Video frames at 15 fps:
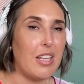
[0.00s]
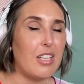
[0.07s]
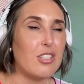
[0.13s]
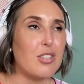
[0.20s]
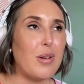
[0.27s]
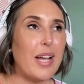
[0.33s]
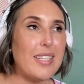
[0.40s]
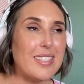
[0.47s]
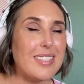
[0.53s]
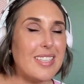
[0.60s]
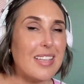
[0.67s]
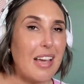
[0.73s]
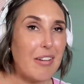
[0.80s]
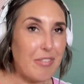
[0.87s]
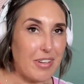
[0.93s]
So as a
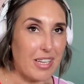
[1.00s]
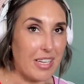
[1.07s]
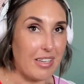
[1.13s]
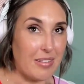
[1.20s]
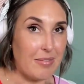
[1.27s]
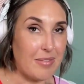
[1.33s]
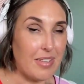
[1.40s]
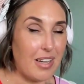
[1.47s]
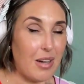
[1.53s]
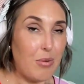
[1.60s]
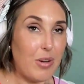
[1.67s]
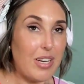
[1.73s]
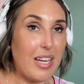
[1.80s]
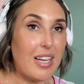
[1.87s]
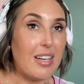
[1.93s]
South African, I
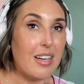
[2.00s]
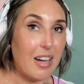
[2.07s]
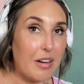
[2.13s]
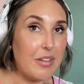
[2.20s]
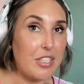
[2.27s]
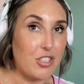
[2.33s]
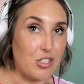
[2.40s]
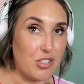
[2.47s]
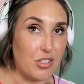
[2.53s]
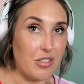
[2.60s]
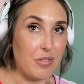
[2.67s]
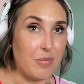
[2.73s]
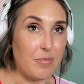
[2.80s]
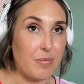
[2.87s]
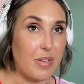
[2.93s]
want to encourage
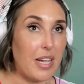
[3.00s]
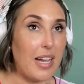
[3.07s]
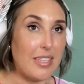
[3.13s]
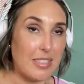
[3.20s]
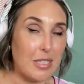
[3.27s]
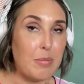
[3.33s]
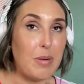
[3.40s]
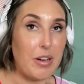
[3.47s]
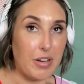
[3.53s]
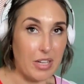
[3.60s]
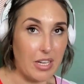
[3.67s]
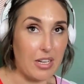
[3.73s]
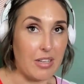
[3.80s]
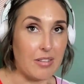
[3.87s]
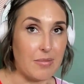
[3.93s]
you as an
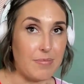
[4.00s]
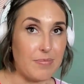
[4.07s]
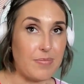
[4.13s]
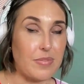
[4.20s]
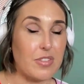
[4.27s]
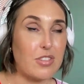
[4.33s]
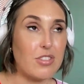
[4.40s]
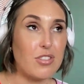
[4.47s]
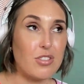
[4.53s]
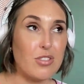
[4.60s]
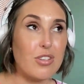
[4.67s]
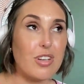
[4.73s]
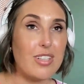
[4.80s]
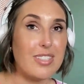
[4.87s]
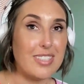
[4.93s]
American to
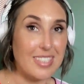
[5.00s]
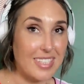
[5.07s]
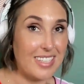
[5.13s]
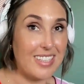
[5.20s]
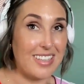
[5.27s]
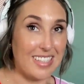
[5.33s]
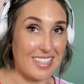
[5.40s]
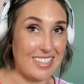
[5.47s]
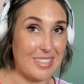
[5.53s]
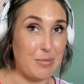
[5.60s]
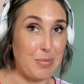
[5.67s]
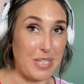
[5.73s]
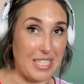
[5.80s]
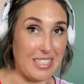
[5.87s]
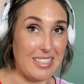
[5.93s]
consider this
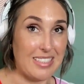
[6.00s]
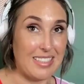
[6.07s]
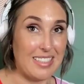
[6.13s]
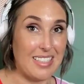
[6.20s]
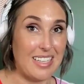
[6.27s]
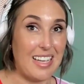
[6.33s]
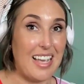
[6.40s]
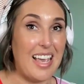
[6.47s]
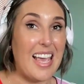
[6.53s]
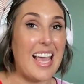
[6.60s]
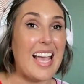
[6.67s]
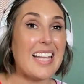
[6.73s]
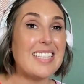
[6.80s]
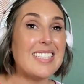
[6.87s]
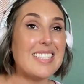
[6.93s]
piece
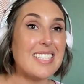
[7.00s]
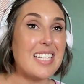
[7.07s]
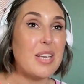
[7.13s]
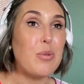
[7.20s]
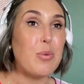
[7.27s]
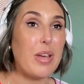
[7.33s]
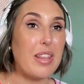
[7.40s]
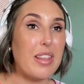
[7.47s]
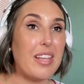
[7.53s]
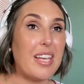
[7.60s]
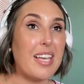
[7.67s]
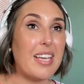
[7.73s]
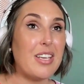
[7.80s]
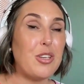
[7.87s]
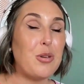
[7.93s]
and see
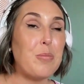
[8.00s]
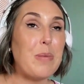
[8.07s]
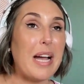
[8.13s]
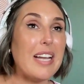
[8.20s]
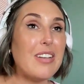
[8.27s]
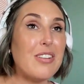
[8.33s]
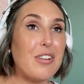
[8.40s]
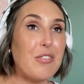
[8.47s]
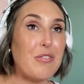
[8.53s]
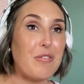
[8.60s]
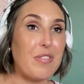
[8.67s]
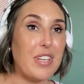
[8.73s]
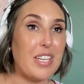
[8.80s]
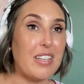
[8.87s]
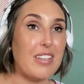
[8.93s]
whether you might not
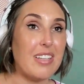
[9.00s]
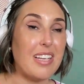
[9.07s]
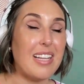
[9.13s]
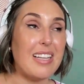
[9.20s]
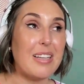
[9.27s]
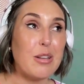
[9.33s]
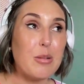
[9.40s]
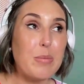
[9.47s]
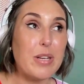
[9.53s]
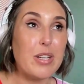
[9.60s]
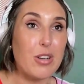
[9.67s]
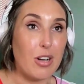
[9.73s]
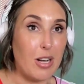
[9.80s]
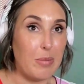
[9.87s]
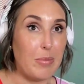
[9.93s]
feel a little bit
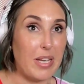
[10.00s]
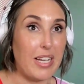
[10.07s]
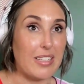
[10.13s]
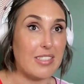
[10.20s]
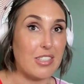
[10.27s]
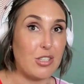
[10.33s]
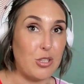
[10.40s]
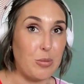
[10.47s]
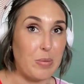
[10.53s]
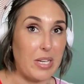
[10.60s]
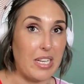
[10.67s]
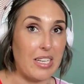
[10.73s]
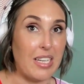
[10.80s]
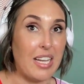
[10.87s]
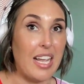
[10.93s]
calmer as a
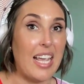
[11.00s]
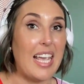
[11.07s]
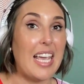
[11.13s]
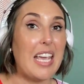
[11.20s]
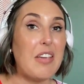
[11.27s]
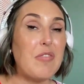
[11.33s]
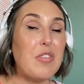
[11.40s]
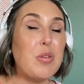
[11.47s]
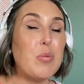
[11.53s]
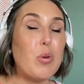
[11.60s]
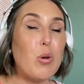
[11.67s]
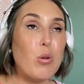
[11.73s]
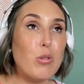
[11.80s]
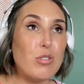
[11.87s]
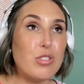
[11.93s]
human if you
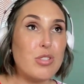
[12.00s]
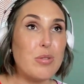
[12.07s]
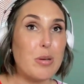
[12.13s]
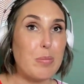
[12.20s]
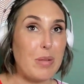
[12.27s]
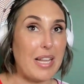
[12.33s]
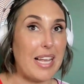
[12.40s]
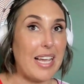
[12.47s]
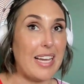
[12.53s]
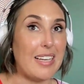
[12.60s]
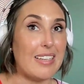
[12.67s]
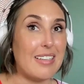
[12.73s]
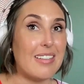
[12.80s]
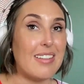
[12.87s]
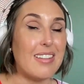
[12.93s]
also
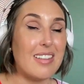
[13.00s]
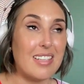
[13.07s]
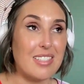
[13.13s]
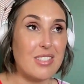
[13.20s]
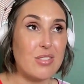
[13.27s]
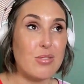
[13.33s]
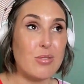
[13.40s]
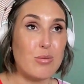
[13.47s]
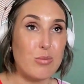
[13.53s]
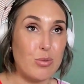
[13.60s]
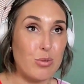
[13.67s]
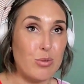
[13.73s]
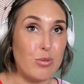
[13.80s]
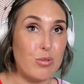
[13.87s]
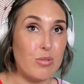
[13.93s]
applied this
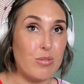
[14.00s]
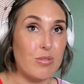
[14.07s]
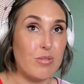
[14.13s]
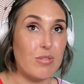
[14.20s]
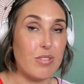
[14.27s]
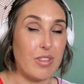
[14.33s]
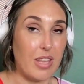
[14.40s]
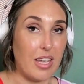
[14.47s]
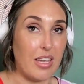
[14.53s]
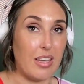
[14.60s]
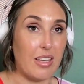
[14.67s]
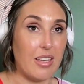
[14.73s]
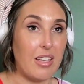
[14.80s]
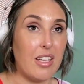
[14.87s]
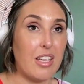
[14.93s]
rule thing